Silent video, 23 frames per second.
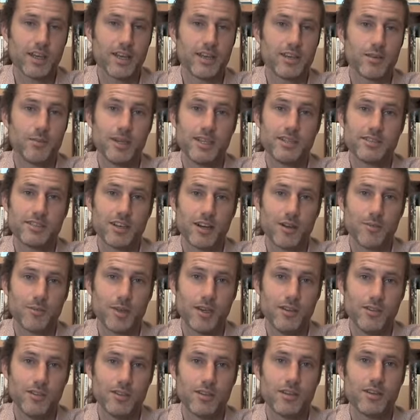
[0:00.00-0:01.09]
In the meantime,
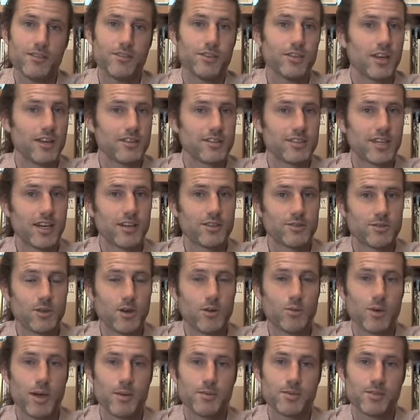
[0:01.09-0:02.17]
though, if you'd like to go to
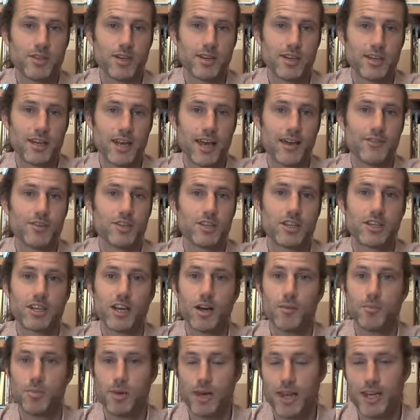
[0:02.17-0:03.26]
our website and have a look at
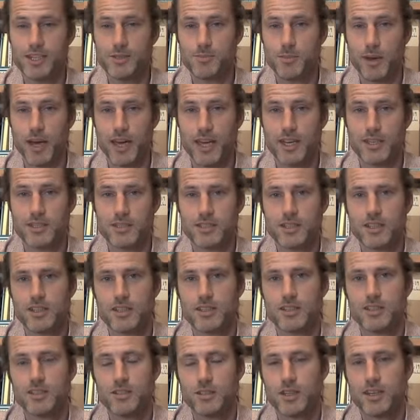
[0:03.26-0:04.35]
our pledge page,
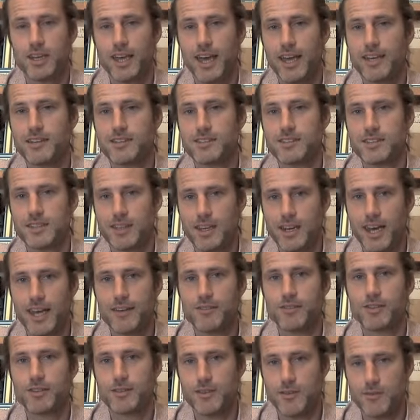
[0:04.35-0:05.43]
you can enter the
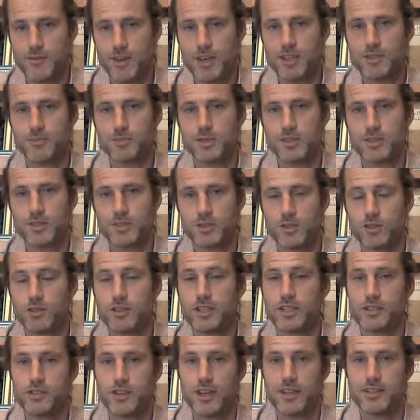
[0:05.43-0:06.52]
level of investment you're
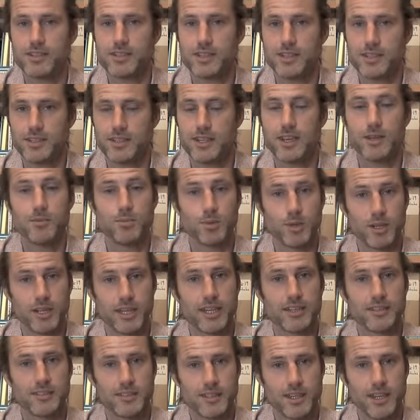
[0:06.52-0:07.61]
interested in putting
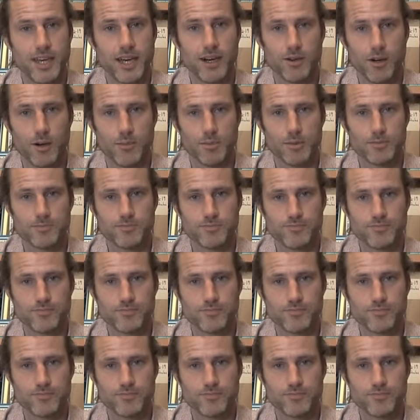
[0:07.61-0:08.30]
into the co-op.